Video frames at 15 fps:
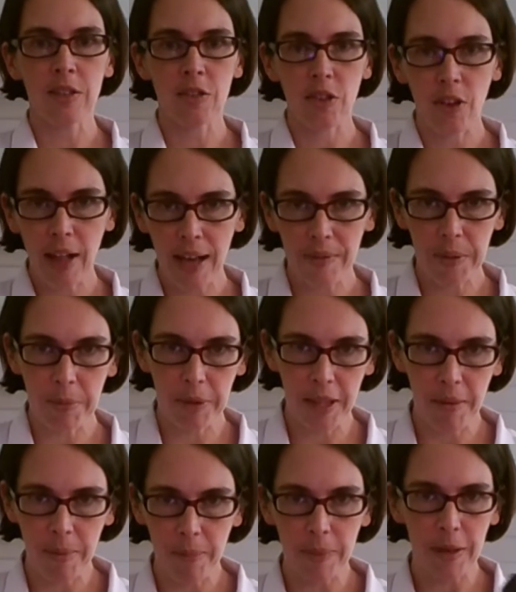So you'll have to bring
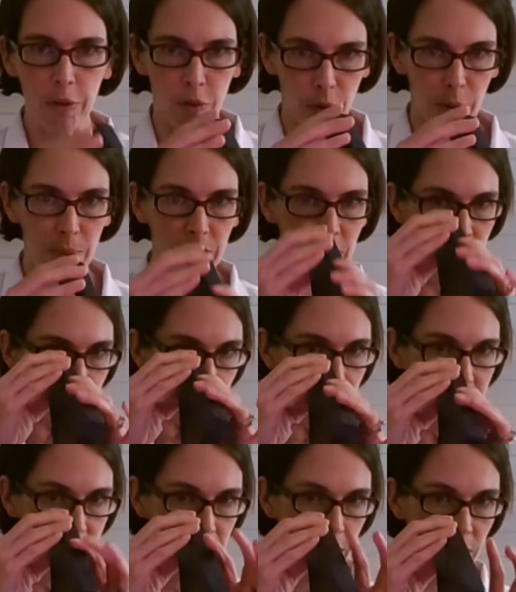them up in groups so
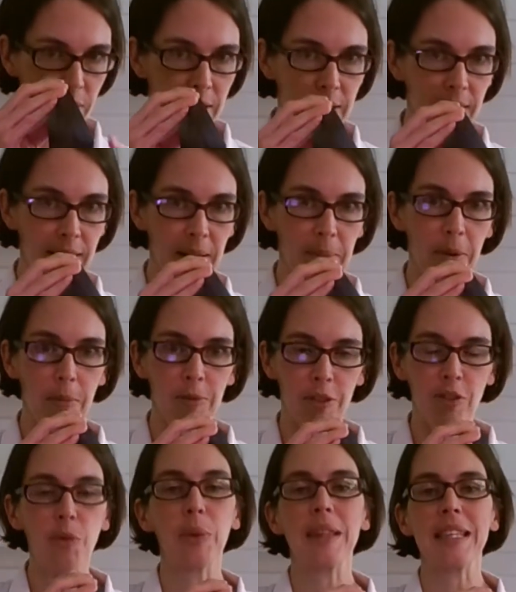that they can look at the light bulb
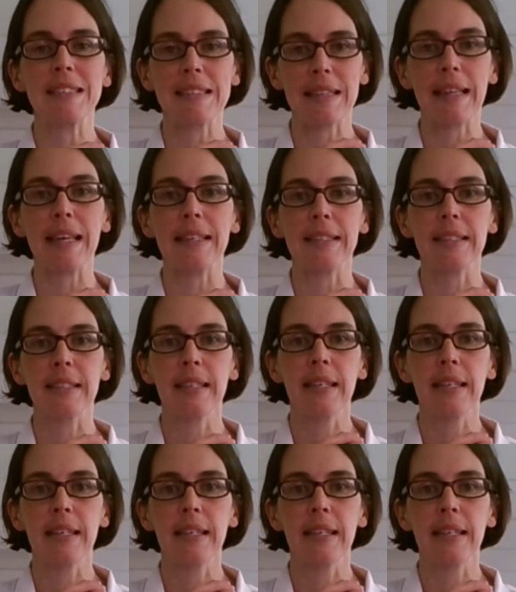just with the slit.